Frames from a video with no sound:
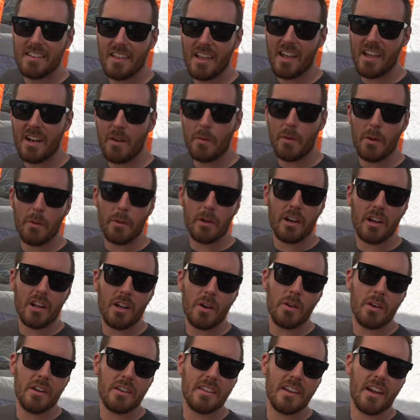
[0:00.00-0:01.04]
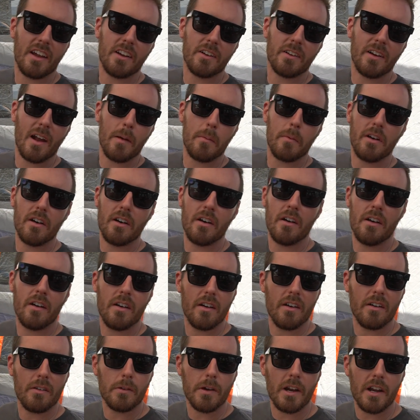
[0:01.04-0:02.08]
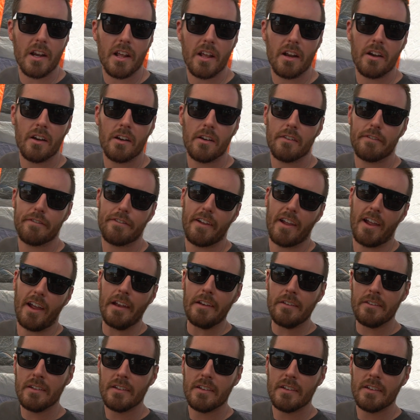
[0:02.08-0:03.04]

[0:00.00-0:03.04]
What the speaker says: Yeah, anyway, we're going to go into town and grab a radiator and a fan.